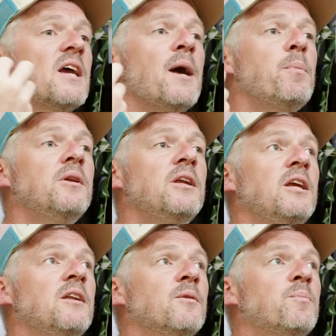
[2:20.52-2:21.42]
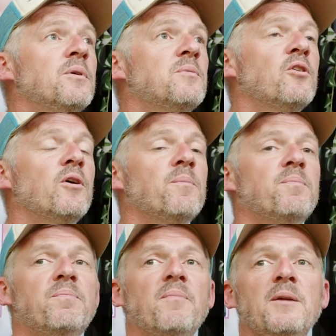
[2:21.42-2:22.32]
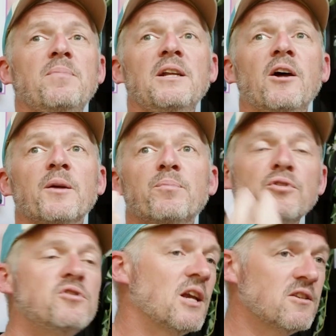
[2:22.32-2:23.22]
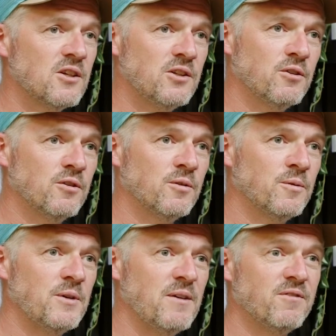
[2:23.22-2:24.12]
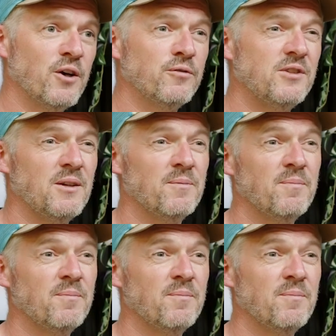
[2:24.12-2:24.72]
happen in... maybe like projects that you're involved in,